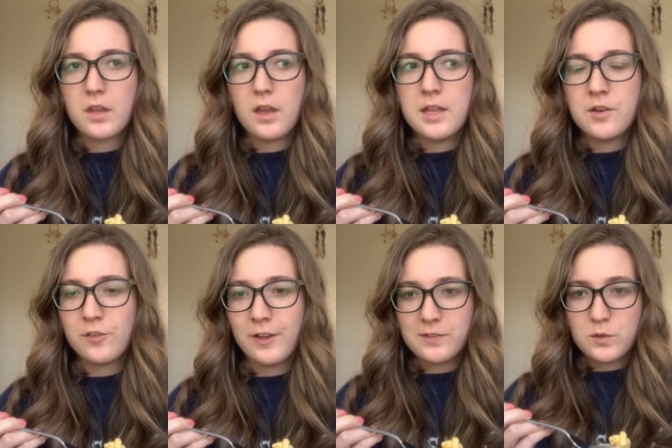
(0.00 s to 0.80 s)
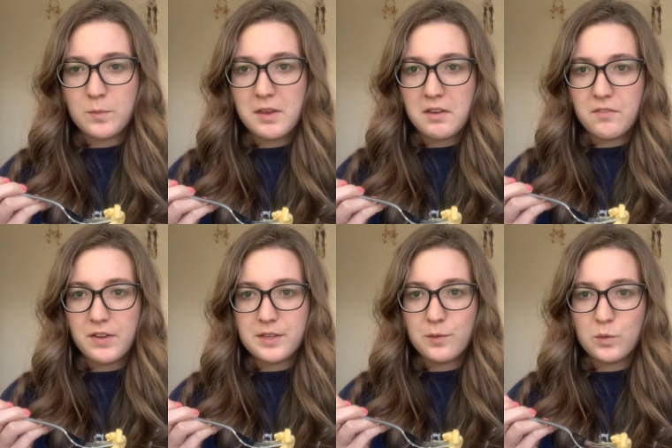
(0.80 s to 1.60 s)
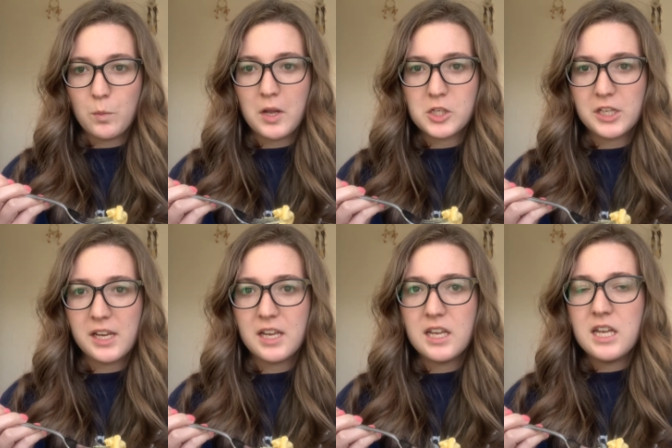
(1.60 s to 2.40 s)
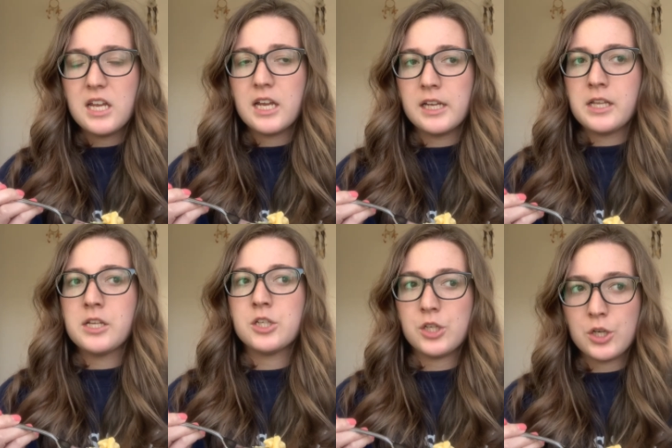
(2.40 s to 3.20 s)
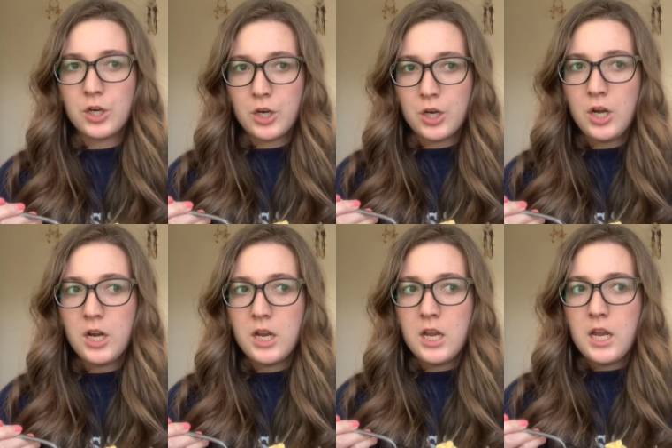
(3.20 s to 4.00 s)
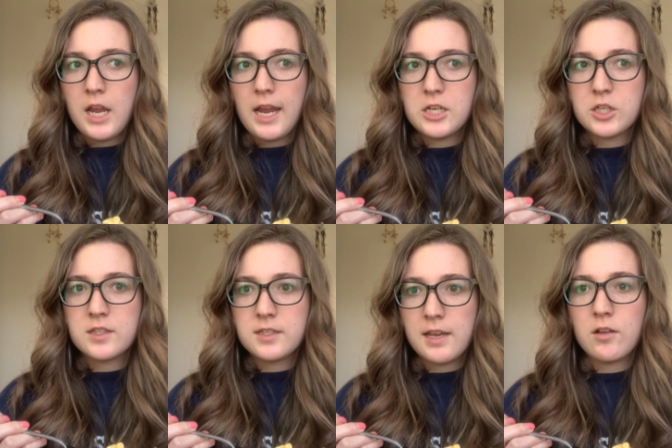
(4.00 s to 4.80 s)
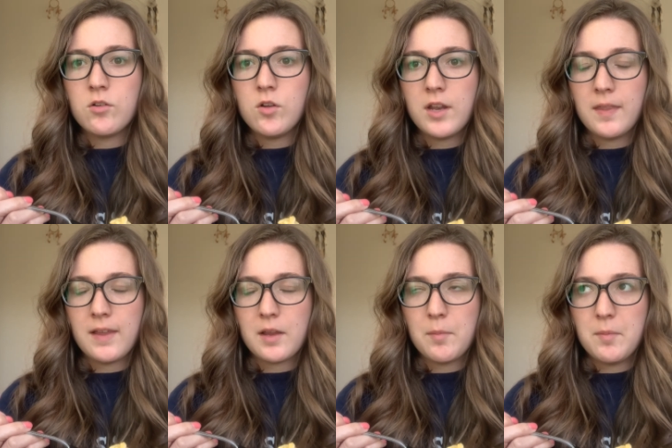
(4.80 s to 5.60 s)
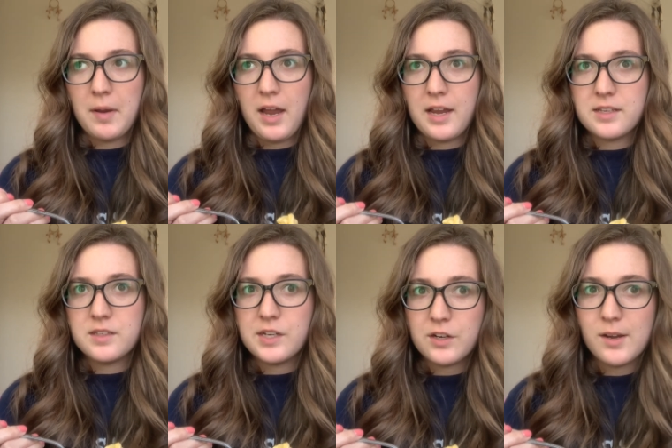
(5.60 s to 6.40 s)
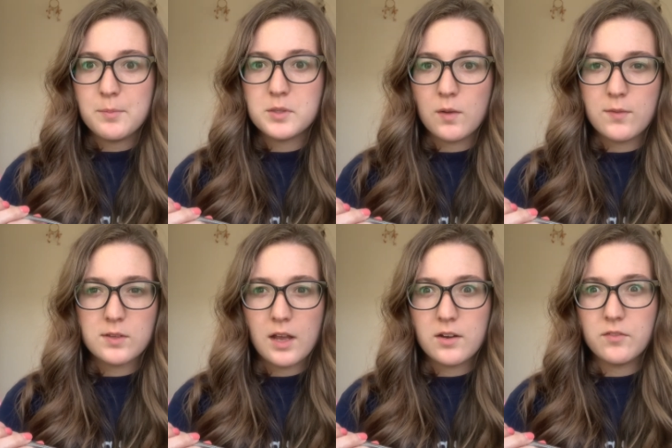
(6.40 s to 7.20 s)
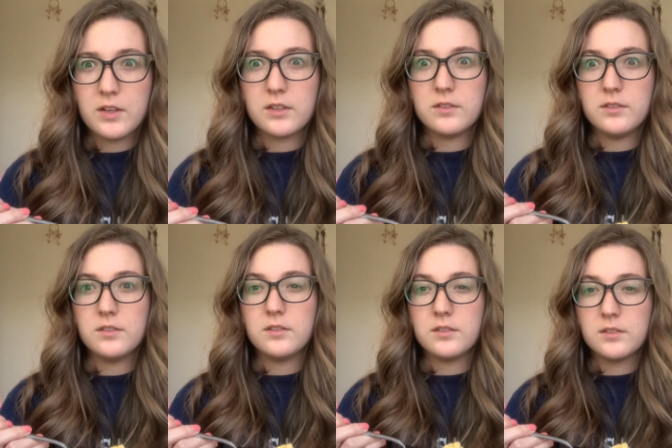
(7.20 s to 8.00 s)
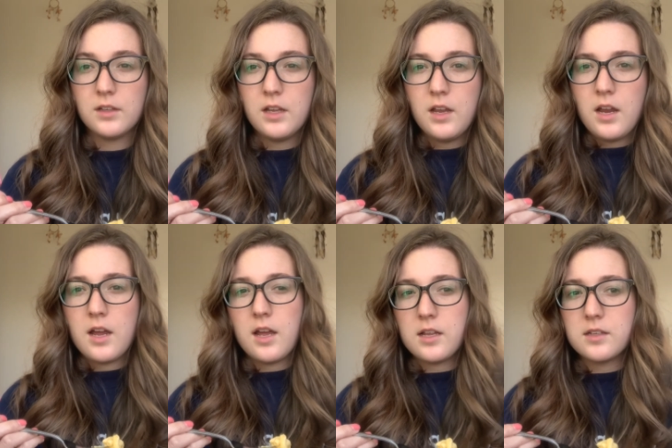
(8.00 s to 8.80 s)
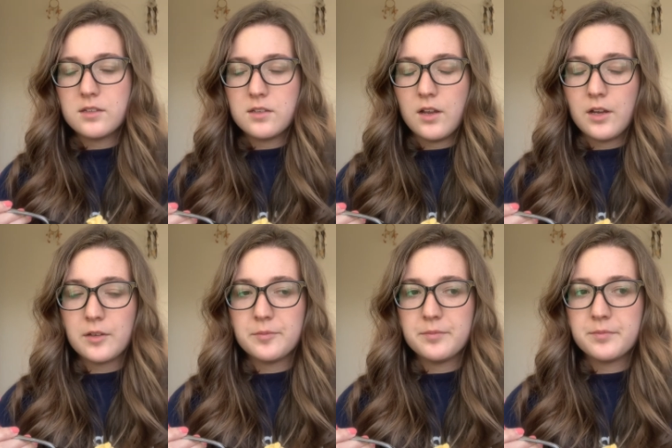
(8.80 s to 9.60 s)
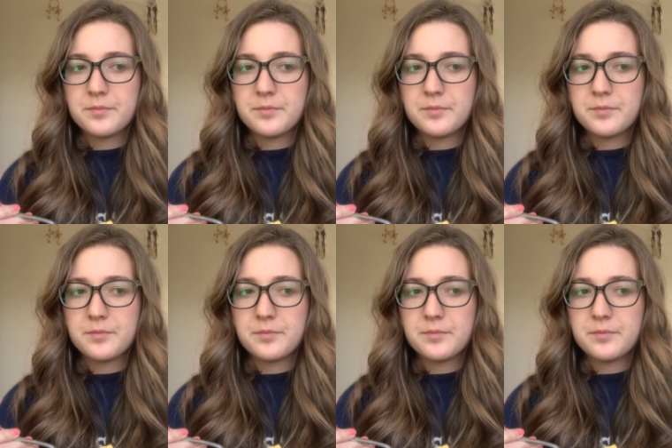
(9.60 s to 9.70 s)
I didn't realize I was making a face while I was watching it. It didn't hurt. It just tickled and like made my eyes tear up. So it was kind of like, ugh. And